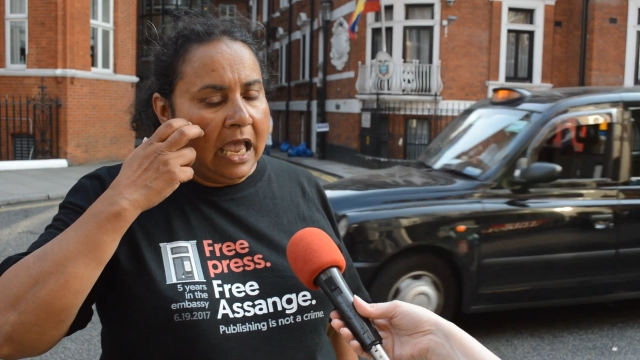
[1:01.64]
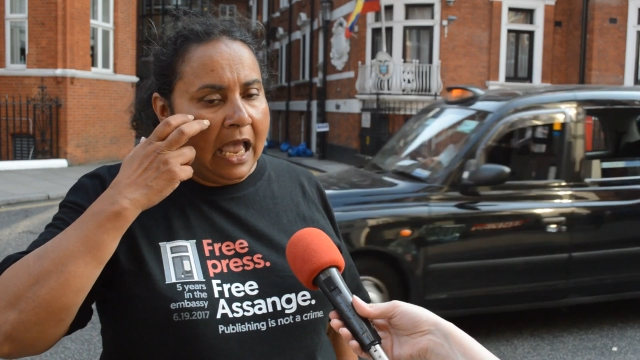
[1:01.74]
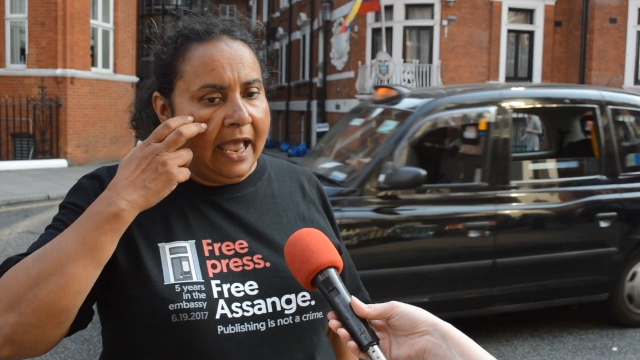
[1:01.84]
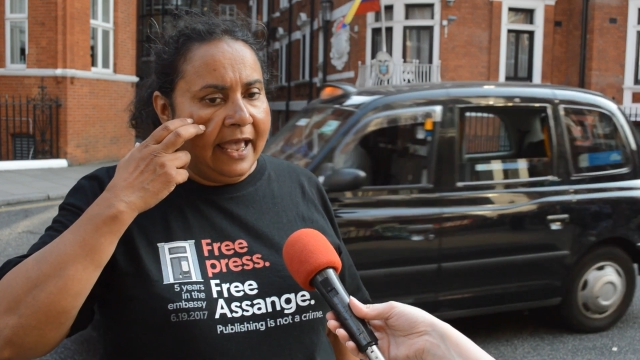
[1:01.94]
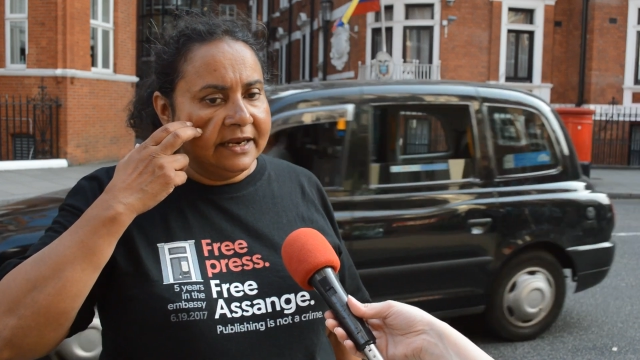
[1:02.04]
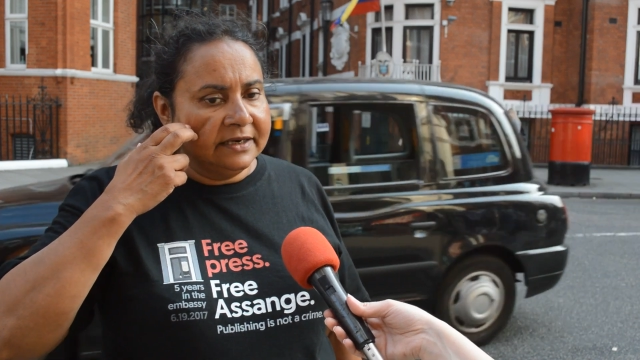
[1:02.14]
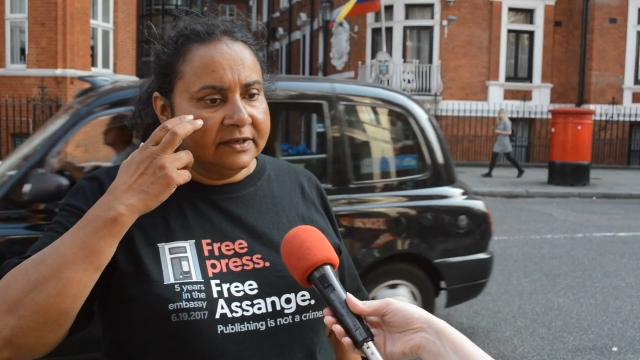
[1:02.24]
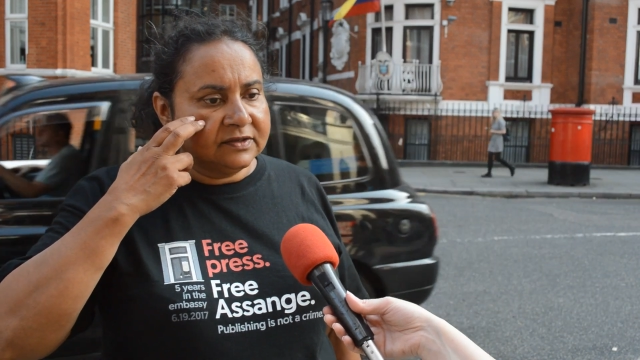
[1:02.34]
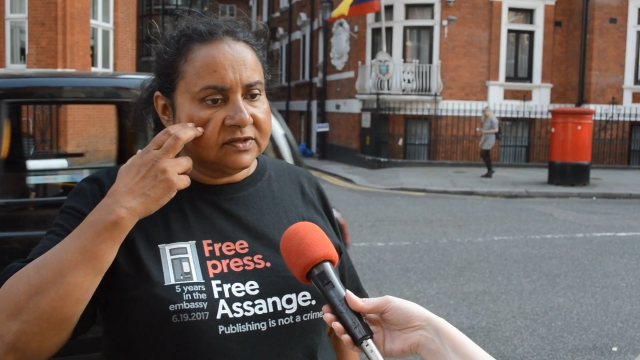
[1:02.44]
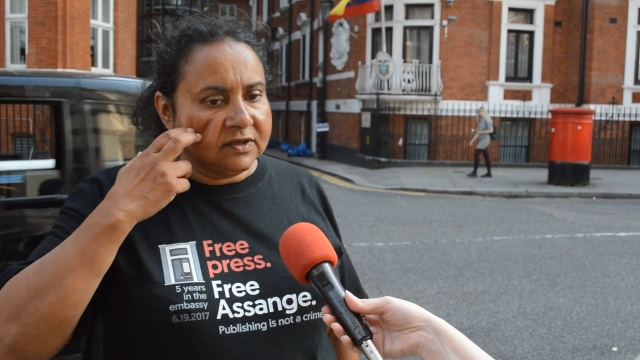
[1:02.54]

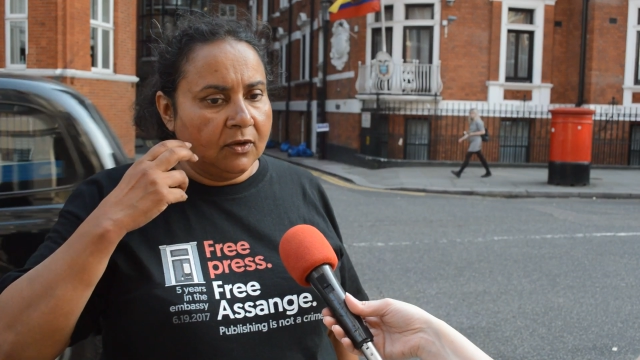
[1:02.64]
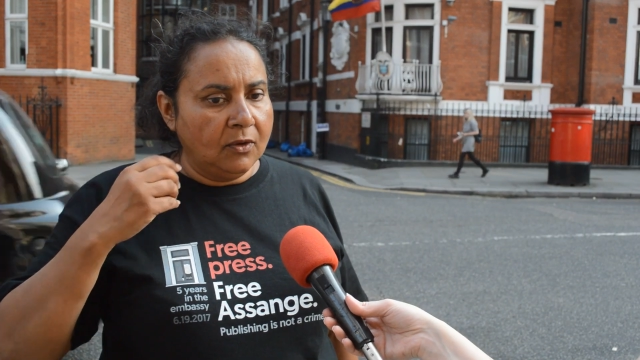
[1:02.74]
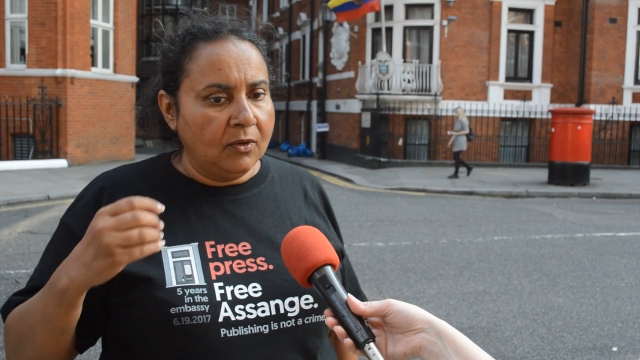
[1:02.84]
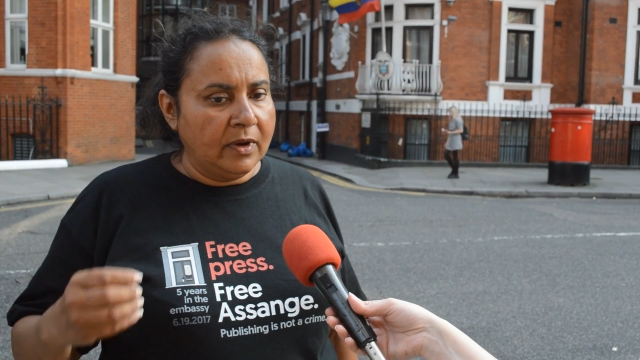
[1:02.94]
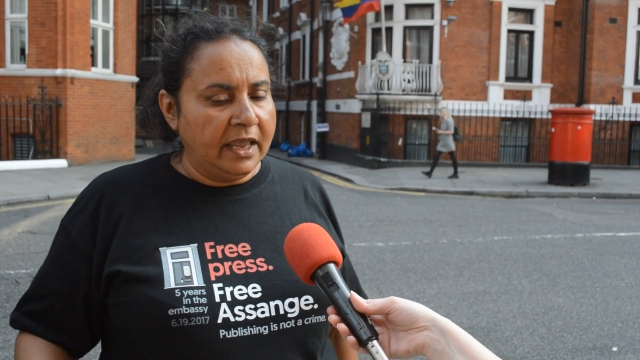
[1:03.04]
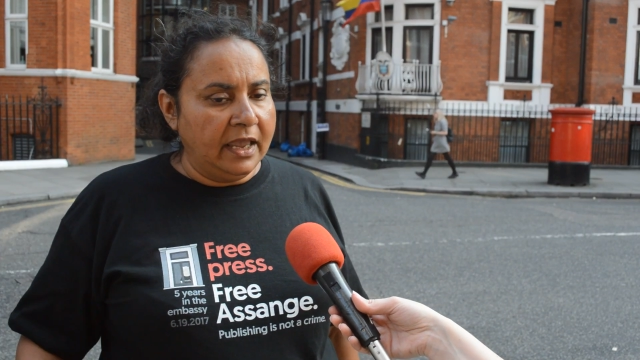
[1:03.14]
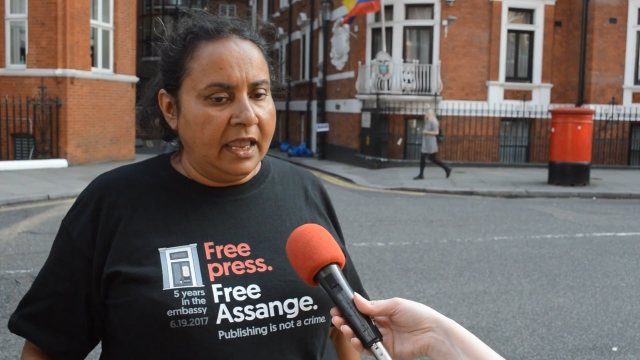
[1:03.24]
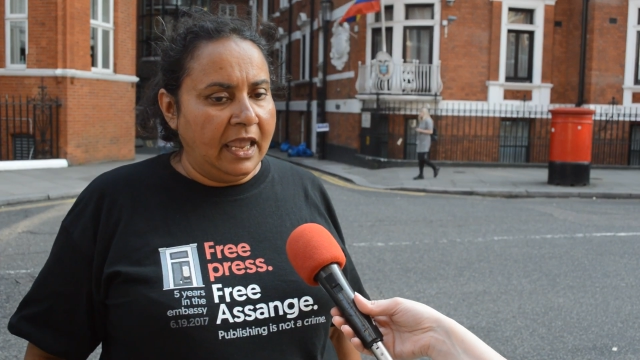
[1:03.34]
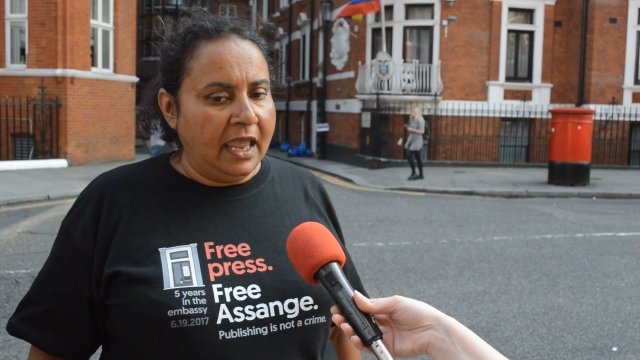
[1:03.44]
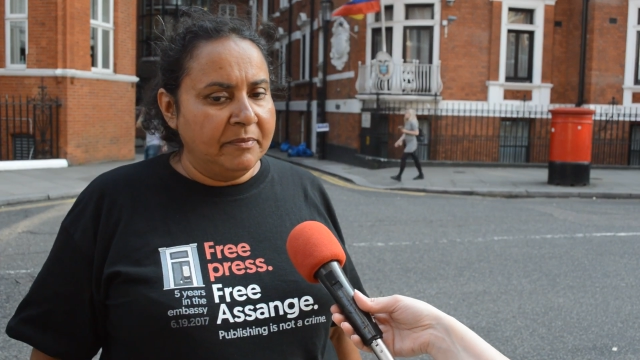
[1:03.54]
And so
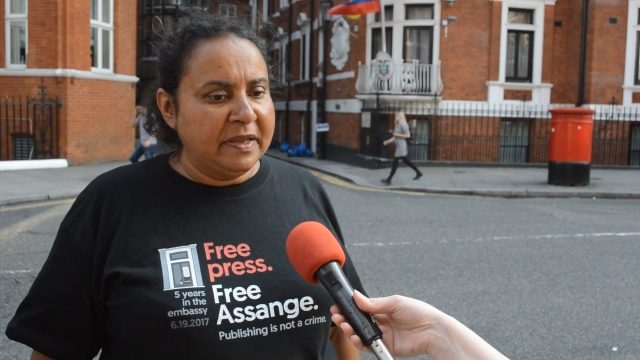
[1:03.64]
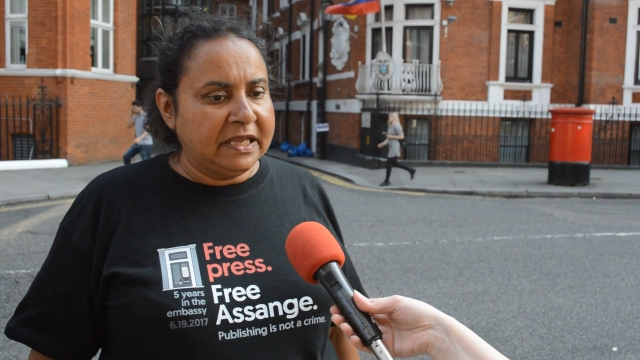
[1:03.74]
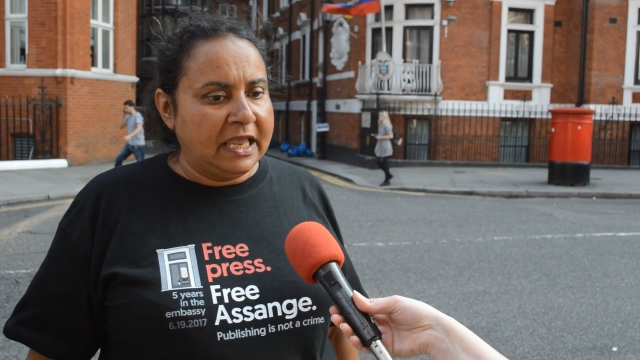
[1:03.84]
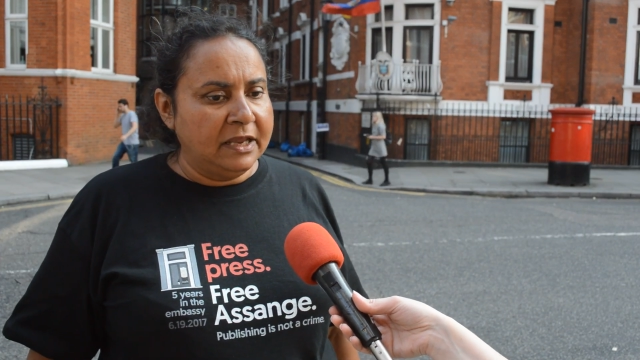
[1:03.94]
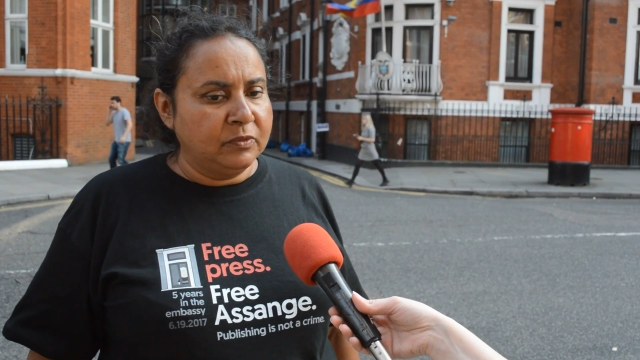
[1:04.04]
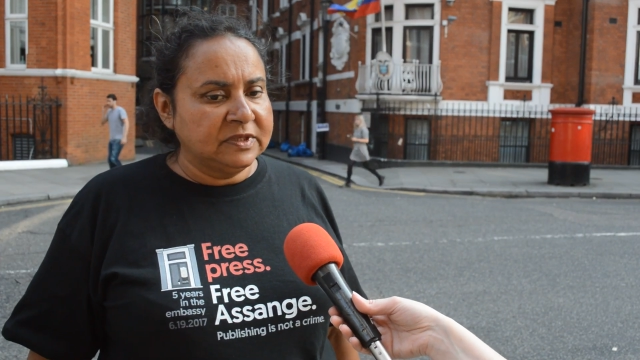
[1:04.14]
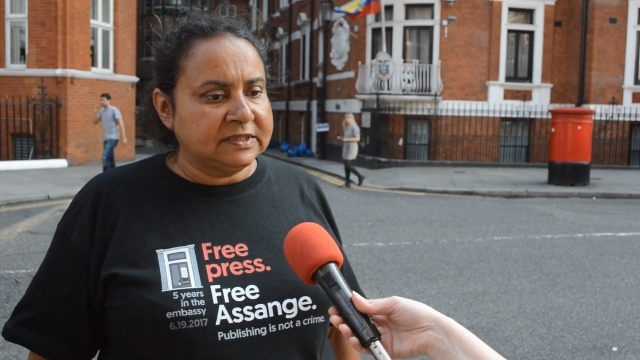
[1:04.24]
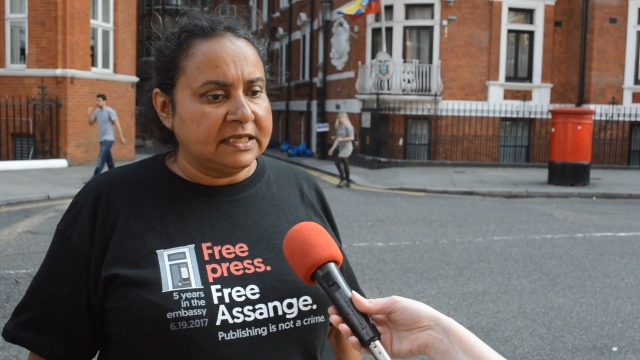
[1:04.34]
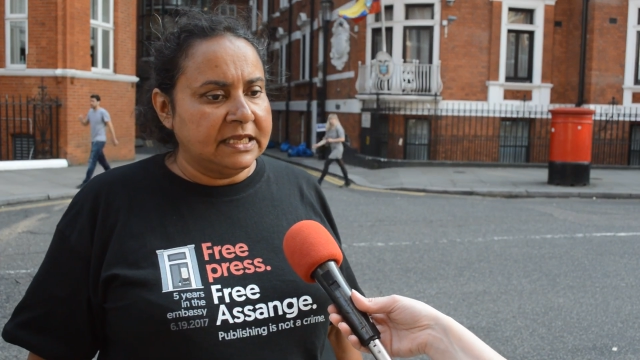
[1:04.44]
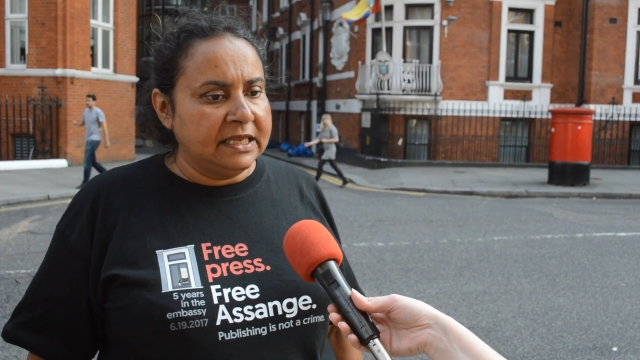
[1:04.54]
it was